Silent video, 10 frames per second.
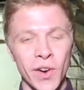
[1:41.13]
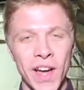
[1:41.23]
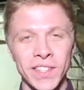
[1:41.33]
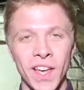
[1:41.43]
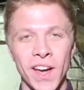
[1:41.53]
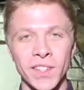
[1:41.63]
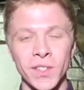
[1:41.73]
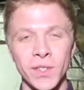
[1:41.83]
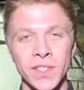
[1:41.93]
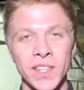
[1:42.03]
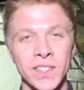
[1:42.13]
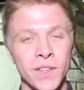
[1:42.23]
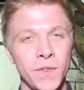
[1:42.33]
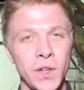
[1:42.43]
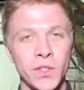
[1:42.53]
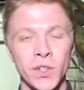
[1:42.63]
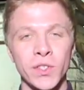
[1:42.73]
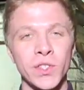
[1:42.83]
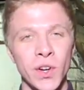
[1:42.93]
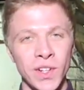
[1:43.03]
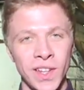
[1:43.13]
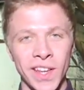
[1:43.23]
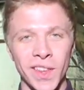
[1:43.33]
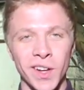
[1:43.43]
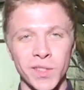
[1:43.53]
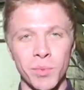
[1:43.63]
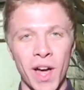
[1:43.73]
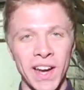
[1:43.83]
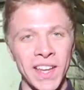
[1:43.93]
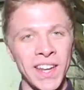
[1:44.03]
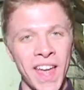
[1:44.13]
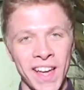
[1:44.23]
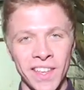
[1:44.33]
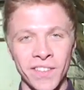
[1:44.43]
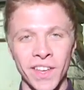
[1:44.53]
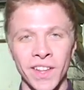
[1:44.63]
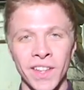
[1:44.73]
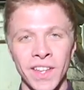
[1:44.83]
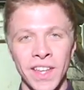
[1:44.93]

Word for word: I talk to says the future certainly looks bright in Aggieville.